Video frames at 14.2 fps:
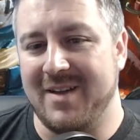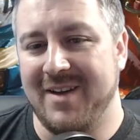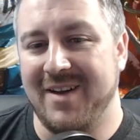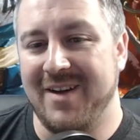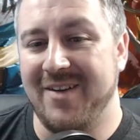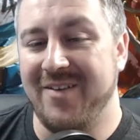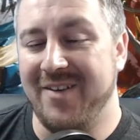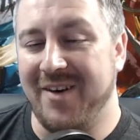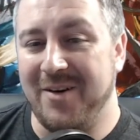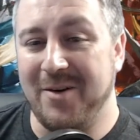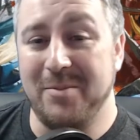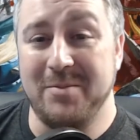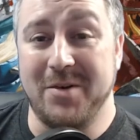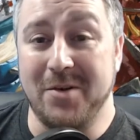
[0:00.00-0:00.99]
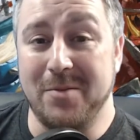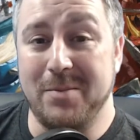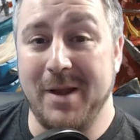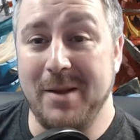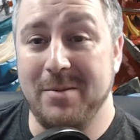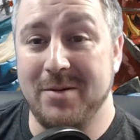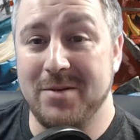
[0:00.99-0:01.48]
for all new
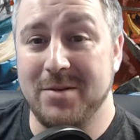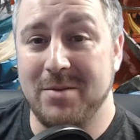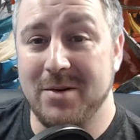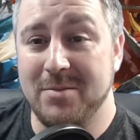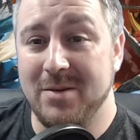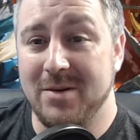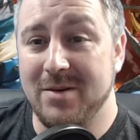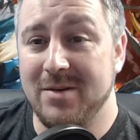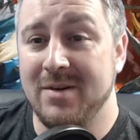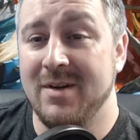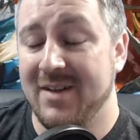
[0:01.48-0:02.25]
people to Blood Bowl,